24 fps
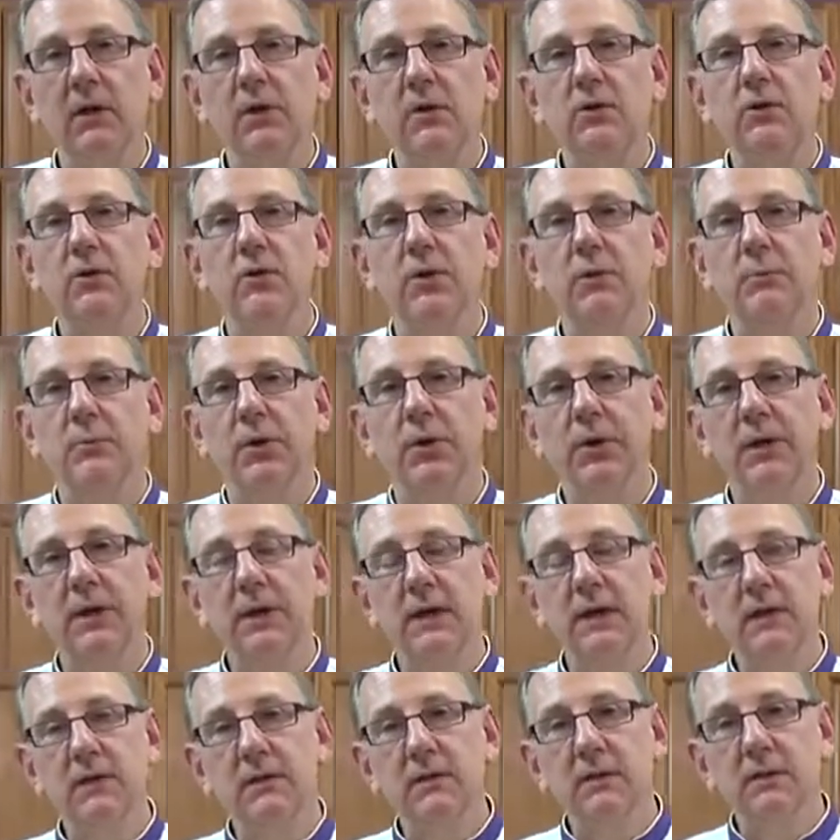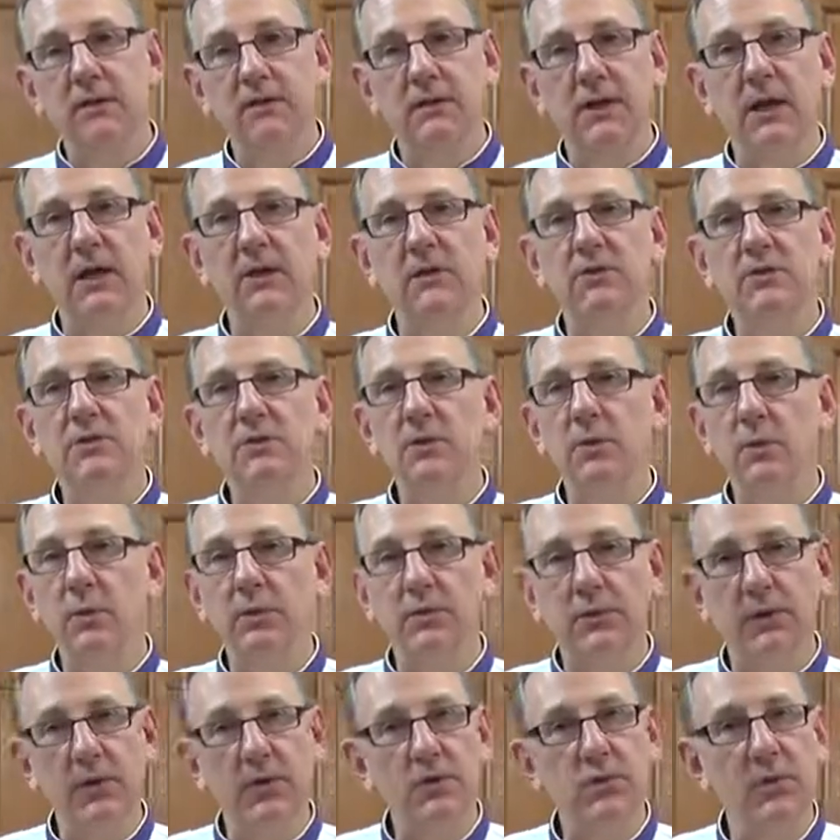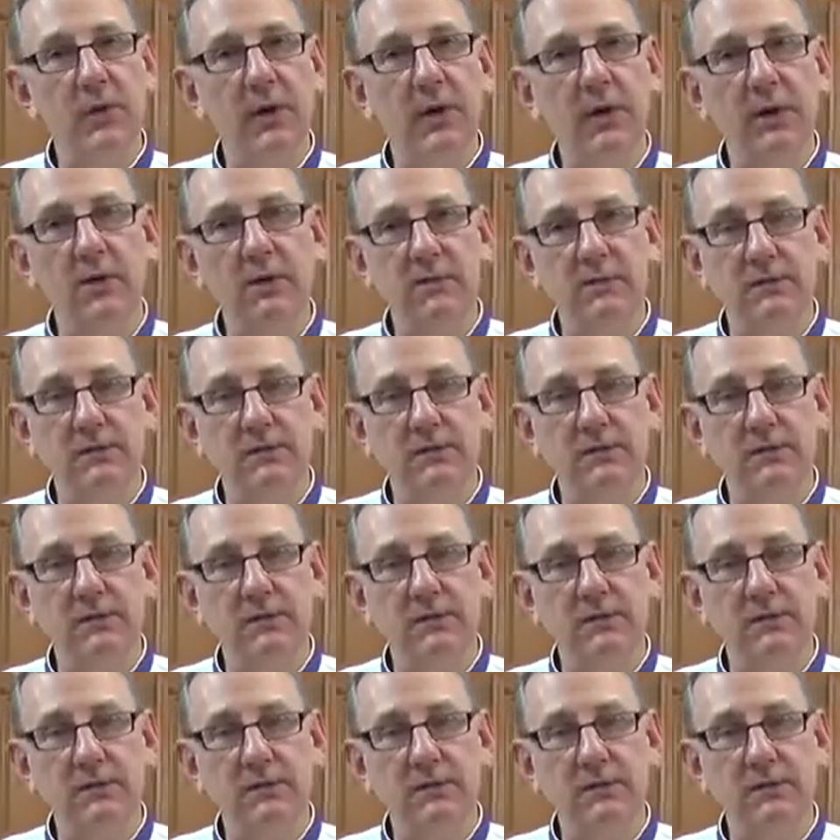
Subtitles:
you can put it in containers in the refrigerator,